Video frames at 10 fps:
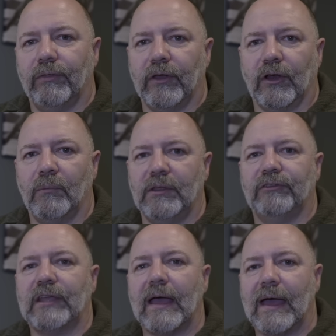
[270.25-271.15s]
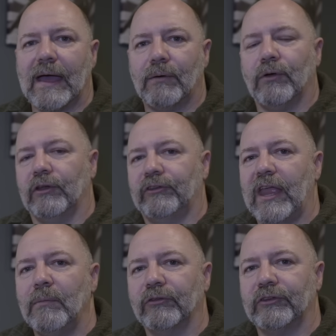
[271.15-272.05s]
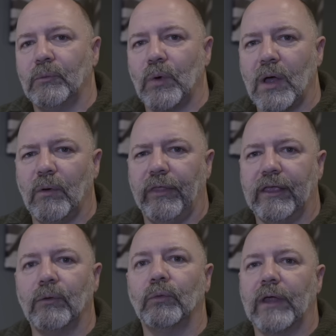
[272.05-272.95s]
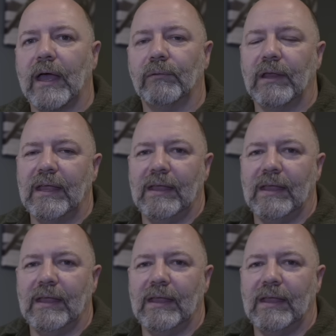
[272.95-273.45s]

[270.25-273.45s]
They're not going to be sat out on a table somewhere where they cool down,